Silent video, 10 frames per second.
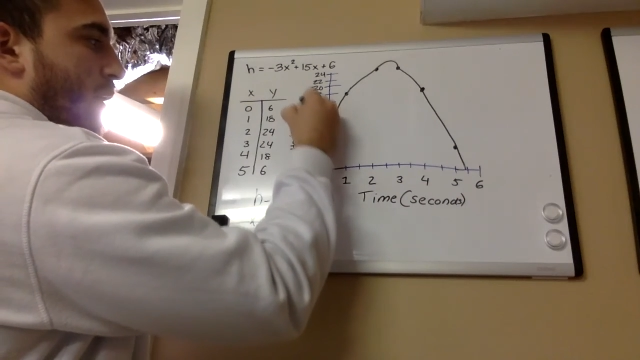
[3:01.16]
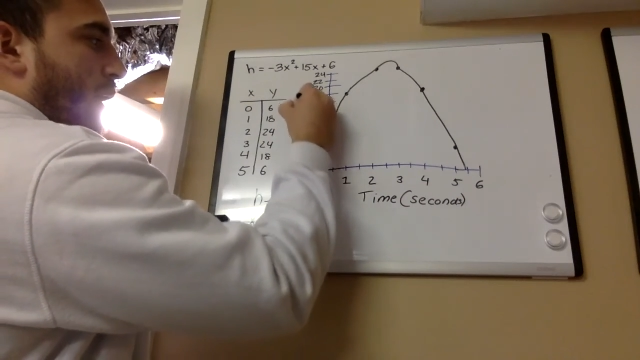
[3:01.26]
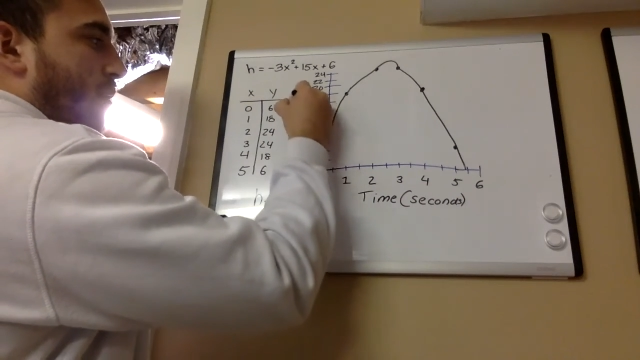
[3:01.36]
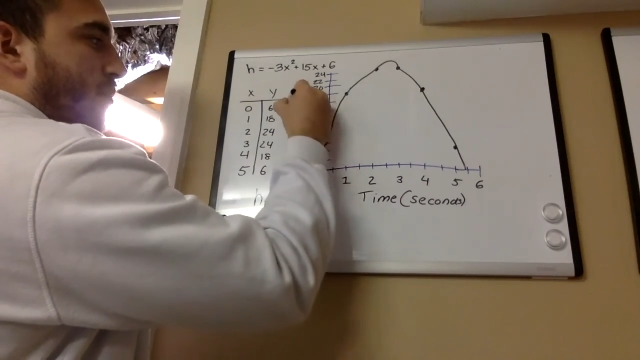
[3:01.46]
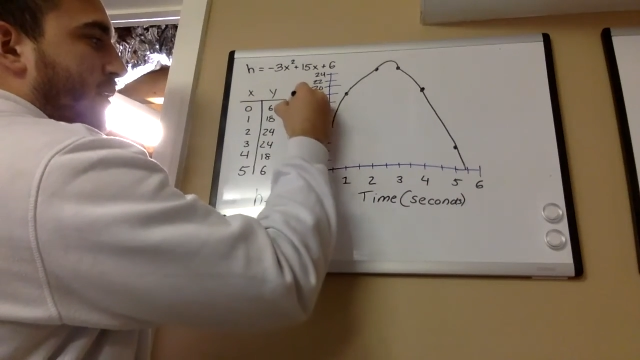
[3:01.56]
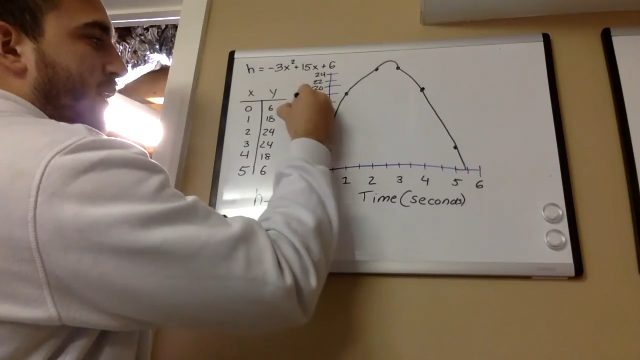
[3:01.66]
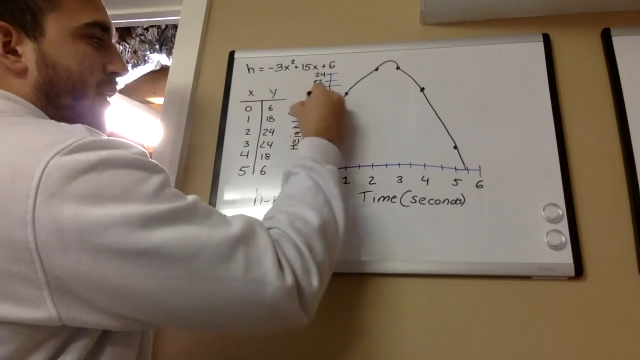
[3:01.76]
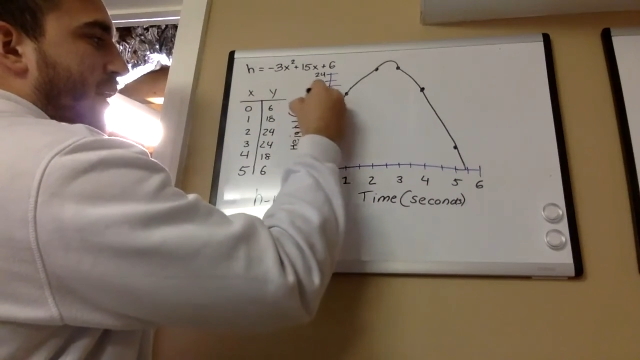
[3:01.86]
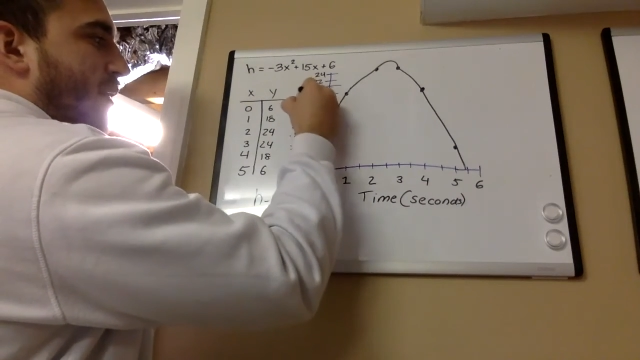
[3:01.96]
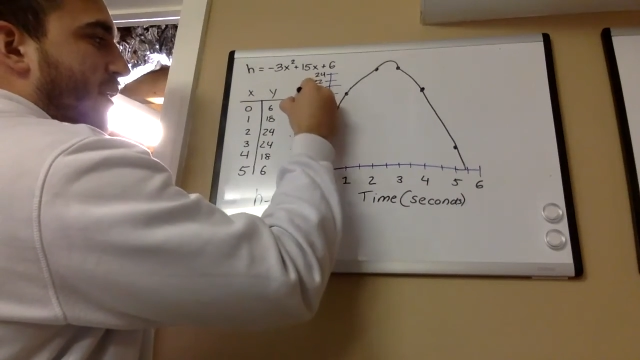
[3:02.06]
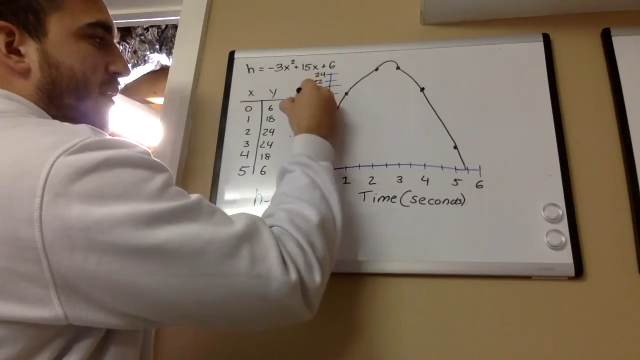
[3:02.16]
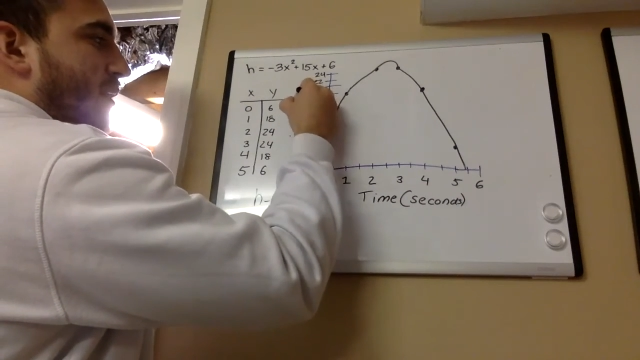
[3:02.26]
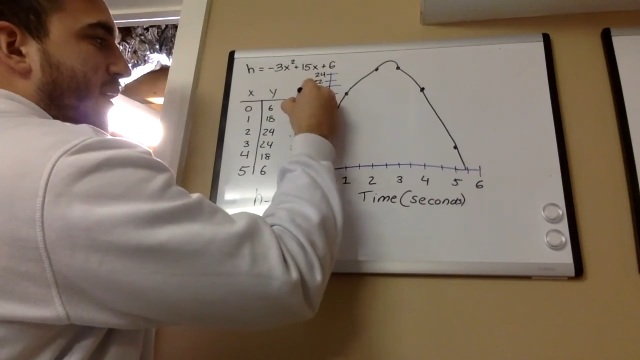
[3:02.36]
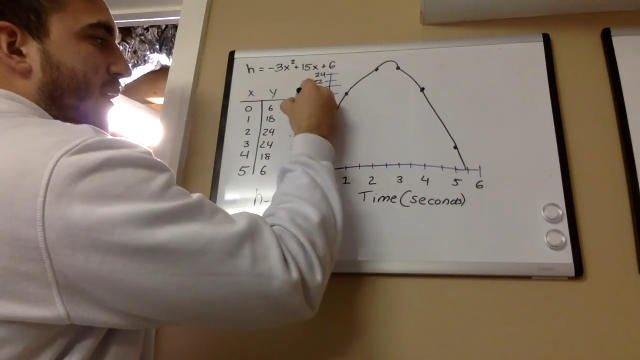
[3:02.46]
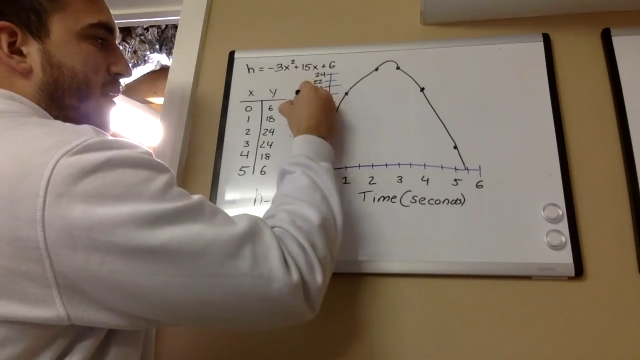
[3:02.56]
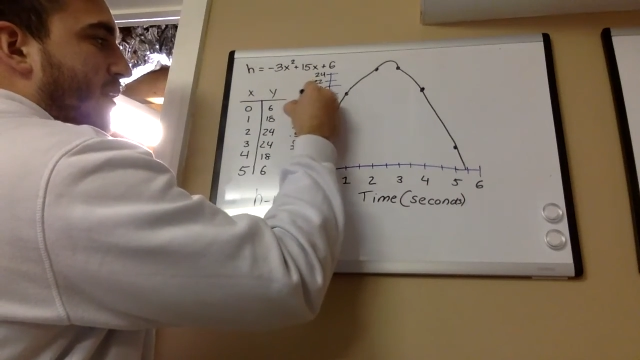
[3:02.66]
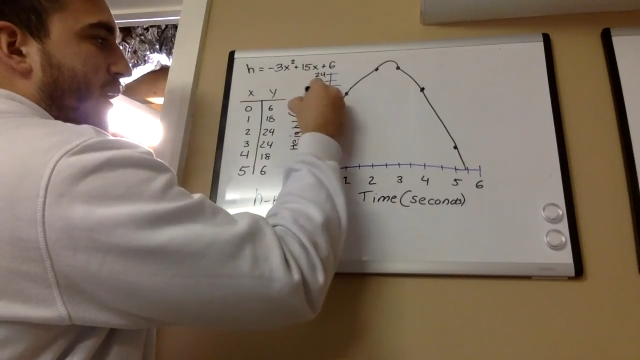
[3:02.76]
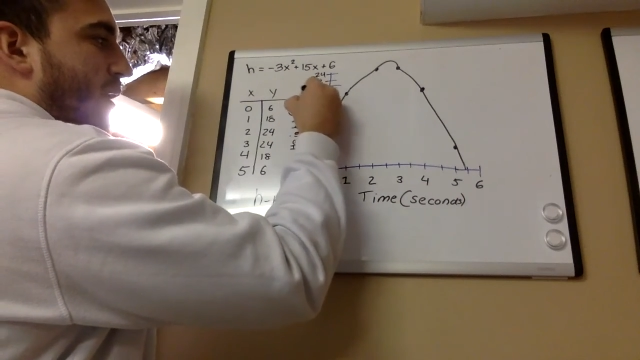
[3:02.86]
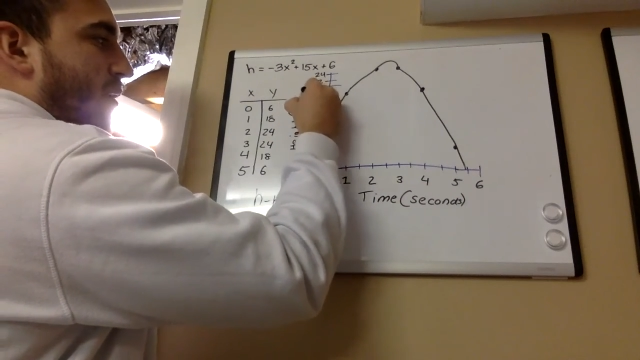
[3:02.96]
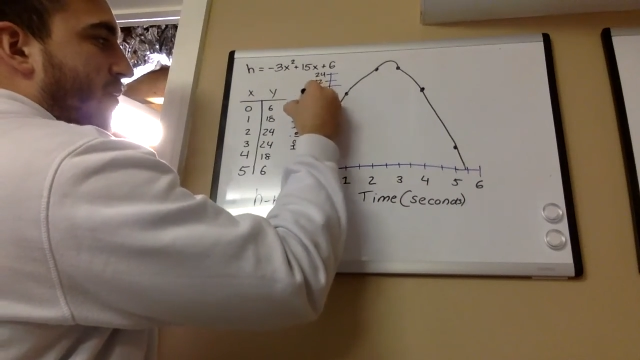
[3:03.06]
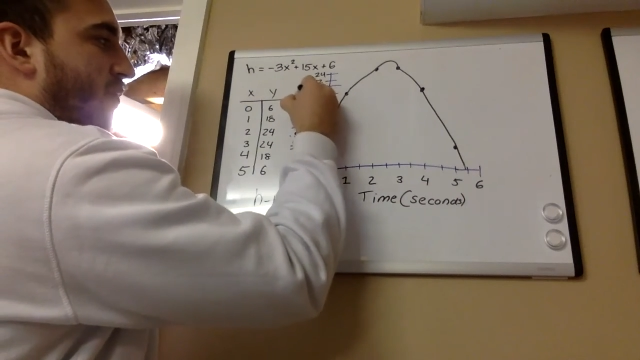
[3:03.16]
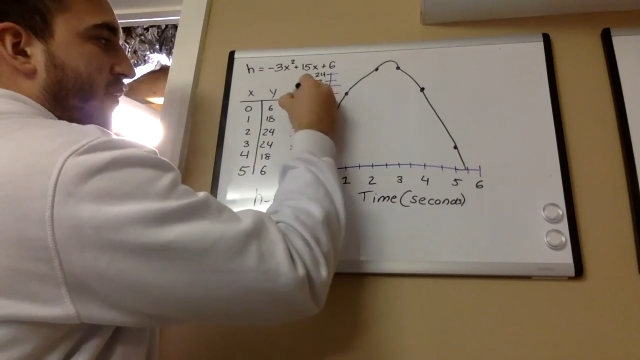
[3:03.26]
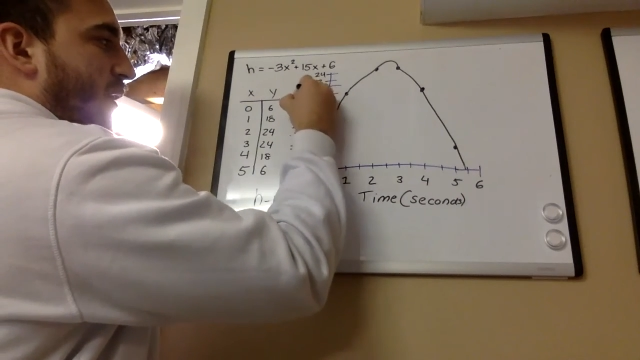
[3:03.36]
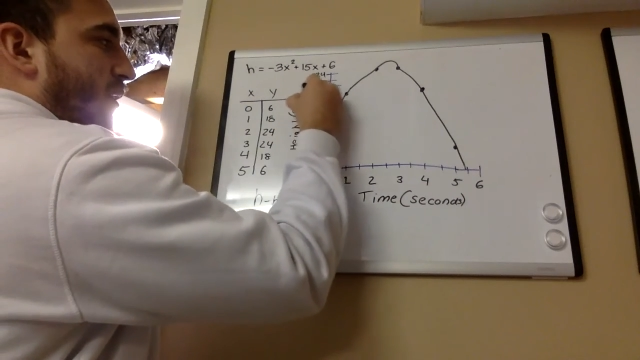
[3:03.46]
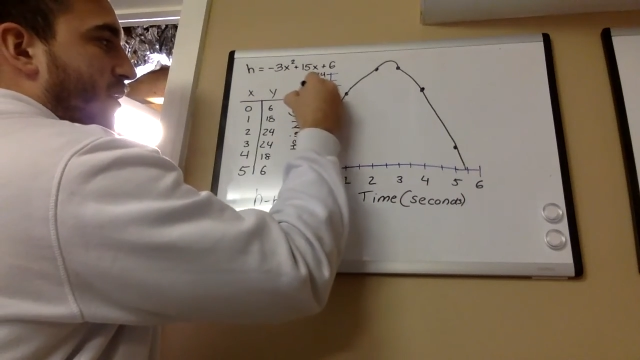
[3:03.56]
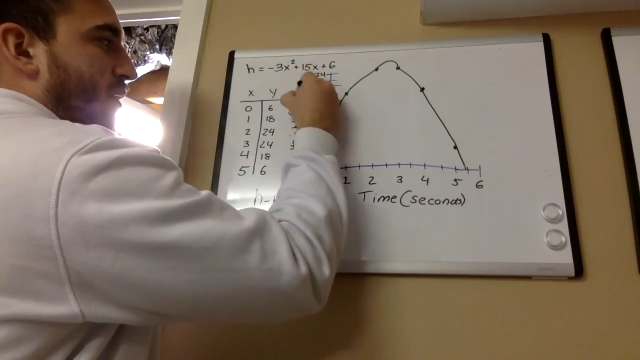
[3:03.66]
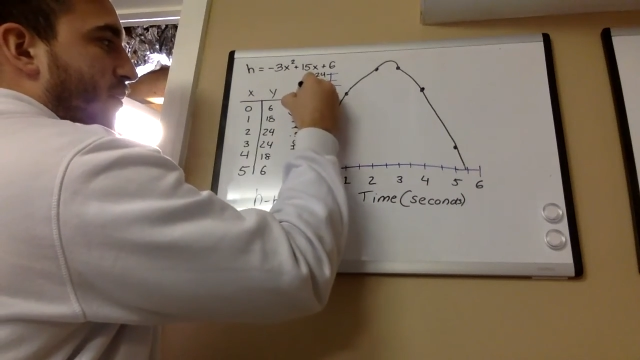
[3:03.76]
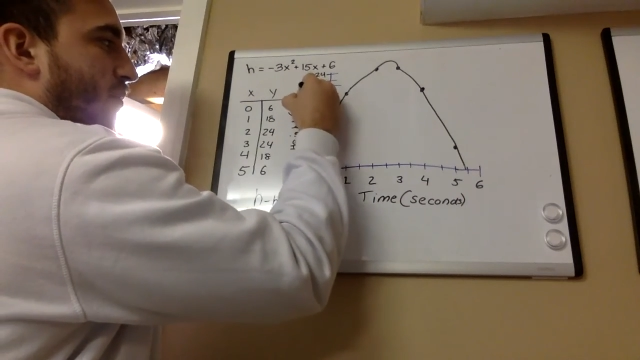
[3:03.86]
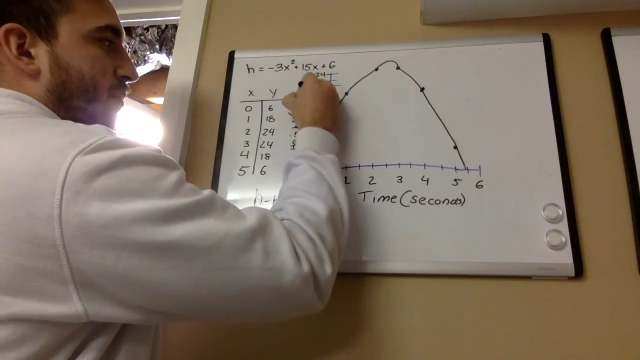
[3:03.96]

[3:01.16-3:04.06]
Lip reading: And we said that this is in feet.